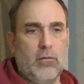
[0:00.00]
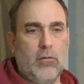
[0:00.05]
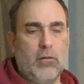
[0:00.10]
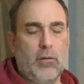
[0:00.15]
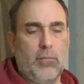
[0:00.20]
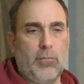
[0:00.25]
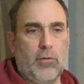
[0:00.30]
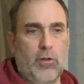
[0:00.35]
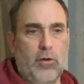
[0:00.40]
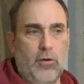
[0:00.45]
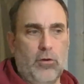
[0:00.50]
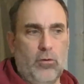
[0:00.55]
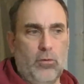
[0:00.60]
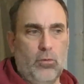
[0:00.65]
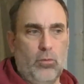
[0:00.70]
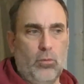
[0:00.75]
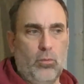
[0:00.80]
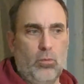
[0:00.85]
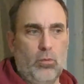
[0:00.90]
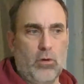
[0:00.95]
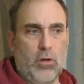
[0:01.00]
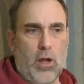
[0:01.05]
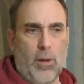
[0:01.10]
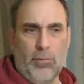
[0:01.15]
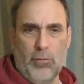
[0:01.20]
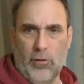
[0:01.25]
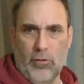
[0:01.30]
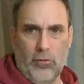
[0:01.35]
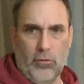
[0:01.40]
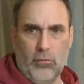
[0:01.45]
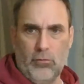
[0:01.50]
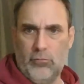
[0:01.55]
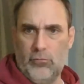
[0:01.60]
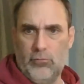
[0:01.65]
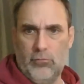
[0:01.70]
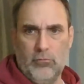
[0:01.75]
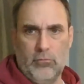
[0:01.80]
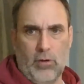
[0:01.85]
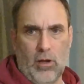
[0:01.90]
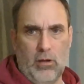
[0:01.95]
I'm going to do a couple
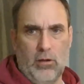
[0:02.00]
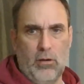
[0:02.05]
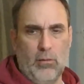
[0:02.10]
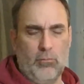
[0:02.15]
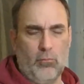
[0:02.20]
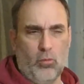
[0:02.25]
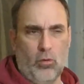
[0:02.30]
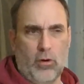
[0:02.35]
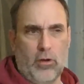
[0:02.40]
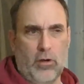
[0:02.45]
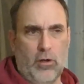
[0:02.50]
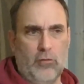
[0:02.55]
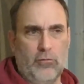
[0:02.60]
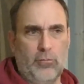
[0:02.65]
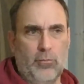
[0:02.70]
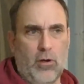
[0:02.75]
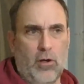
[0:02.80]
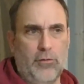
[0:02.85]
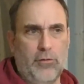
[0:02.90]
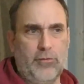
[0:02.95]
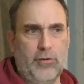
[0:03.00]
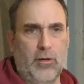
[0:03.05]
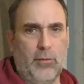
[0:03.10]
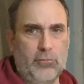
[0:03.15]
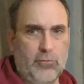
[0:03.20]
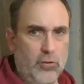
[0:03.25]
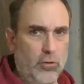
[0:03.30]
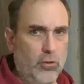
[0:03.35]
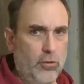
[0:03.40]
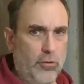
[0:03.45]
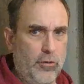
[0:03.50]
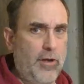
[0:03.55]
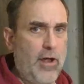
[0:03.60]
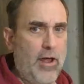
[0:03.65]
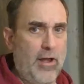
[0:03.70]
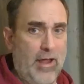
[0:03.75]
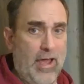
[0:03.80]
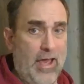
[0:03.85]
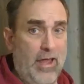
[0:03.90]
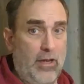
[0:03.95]
others, right? I'm working on some content. I'm still learning
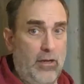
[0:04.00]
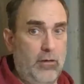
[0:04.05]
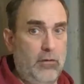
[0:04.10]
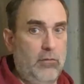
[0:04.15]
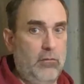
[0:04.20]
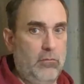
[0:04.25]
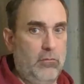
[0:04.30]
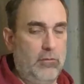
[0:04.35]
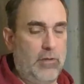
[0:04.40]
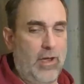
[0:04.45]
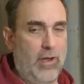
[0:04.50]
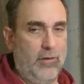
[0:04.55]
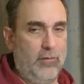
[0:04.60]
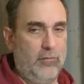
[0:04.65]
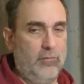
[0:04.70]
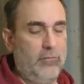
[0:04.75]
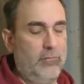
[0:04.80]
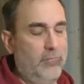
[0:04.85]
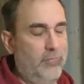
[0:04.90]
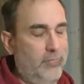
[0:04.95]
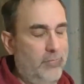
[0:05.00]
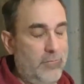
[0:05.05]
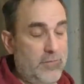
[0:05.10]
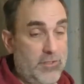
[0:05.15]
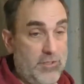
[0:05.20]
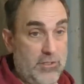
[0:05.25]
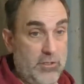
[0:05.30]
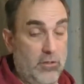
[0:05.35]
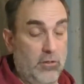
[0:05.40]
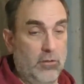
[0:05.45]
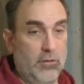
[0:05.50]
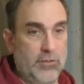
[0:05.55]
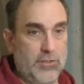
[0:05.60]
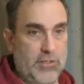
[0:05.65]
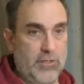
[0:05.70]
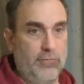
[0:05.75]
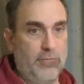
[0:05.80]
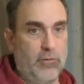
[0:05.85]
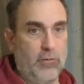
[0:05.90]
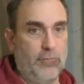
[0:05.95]
how to edit. That still is
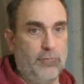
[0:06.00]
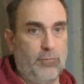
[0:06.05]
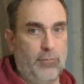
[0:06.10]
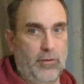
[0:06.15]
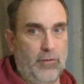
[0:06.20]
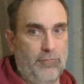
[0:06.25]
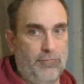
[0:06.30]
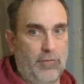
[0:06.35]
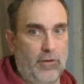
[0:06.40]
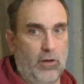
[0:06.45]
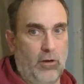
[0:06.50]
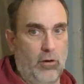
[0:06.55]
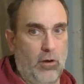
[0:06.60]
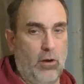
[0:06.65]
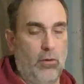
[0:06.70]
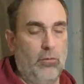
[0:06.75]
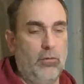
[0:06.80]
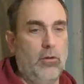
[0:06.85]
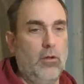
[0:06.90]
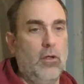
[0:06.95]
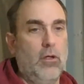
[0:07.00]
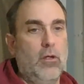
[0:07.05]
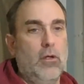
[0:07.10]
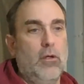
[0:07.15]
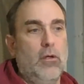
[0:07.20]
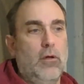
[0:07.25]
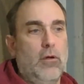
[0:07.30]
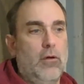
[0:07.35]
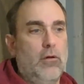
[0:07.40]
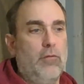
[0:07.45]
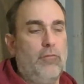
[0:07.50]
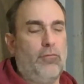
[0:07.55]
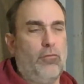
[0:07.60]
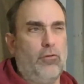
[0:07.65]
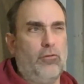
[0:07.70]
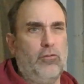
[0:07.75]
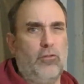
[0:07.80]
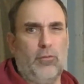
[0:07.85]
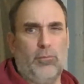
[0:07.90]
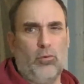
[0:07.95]
difficult for me to figure out.
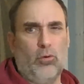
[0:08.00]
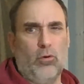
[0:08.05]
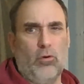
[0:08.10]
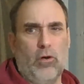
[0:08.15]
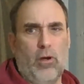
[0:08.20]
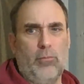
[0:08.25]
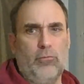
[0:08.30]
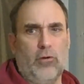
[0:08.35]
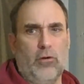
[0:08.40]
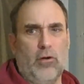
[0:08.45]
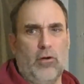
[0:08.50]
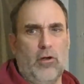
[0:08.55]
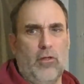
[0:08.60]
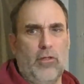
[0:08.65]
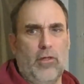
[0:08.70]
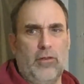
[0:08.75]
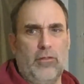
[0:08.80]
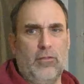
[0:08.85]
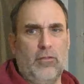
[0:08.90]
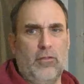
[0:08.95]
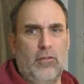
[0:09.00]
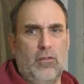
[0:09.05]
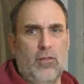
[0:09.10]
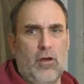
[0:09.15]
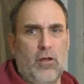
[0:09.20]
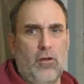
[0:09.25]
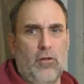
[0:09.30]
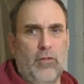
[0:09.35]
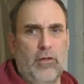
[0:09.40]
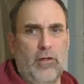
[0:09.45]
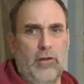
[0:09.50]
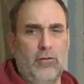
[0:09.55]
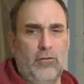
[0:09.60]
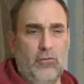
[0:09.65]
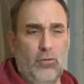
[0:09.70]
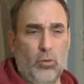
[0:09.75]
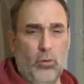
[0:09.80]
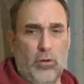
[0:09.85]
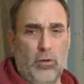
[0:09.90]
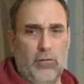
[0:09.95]
Unfortunately, the programs are all that, not all that
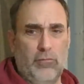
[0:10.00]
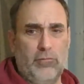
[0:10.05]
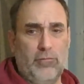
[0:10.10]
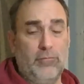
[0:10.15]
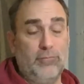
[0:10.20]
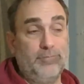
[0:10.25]
intuitive.